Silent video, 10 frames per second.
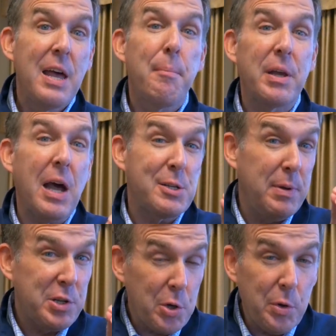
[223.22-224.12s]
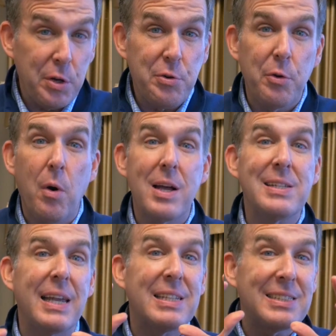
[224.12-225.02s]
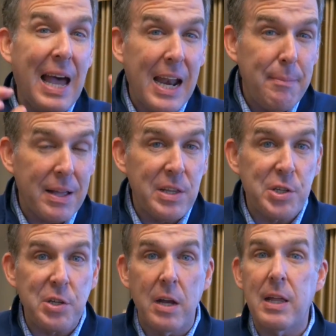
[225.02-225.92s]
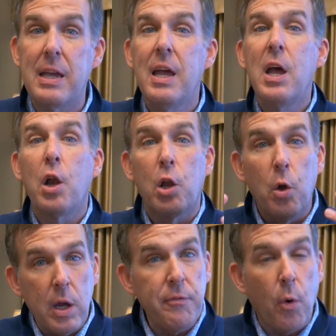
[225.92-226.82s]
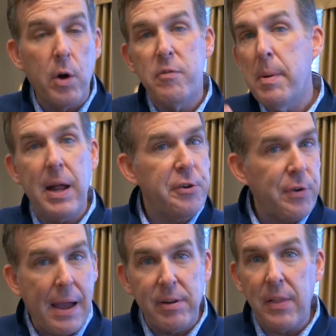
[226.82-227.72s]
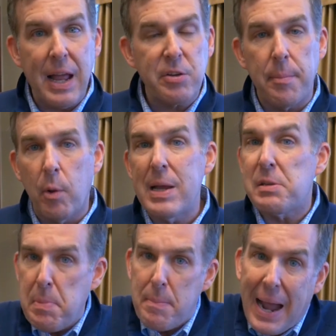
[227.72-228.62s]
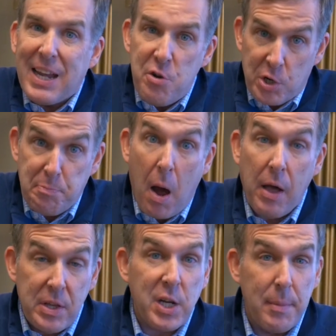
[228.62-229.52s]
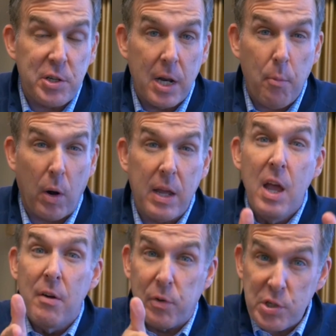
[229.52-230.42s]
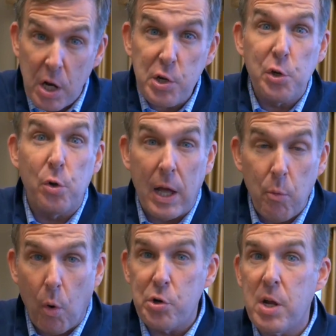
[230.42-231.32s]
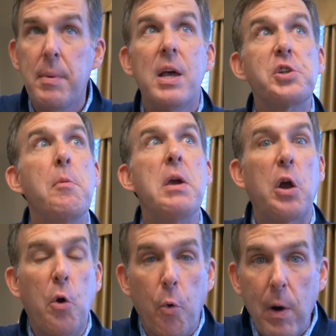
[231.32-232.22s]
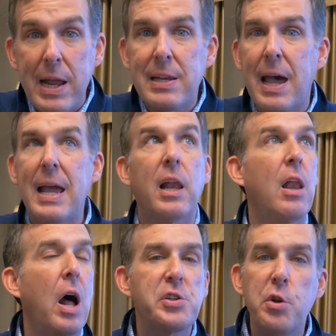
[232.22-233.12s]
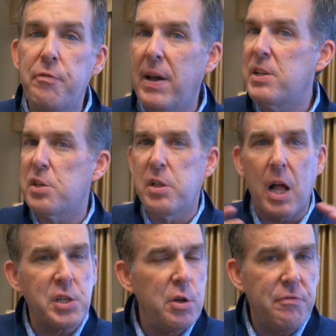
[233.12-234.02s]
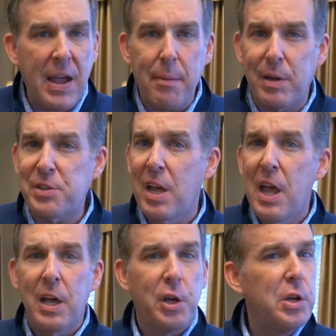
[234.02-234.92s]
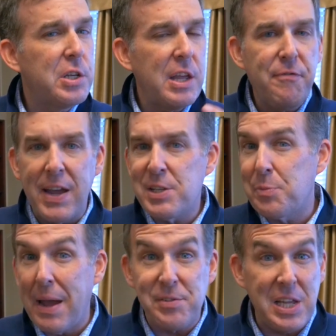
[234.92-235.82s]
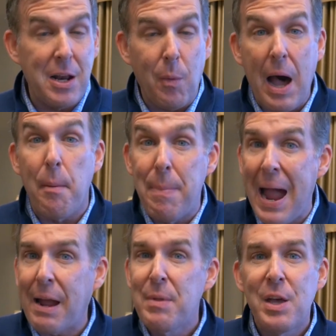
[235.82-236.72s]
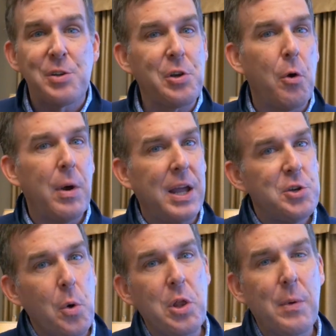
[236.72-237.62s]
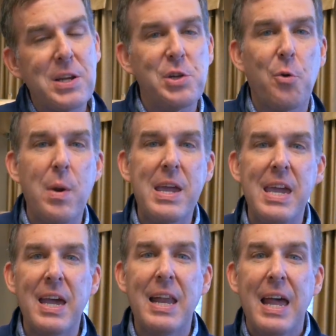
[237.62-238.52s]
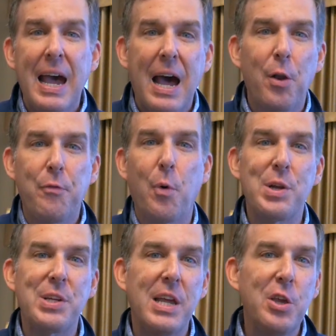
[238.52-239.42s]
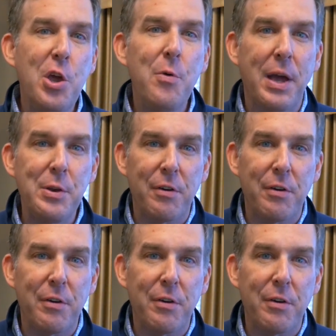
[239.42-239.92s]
But God's been so good to us. Excited about this Sunday. Looking forward. If you've been out traveling the last couple of weeks, be back in your spot this coming Sunday morning for Sunday school and worship. It's going to be a great day. Lots of new faces, lots of new families. Good to see faces we haven't seen in a while back. So enjoy the rest of your weekend. I look forward to seeing you and your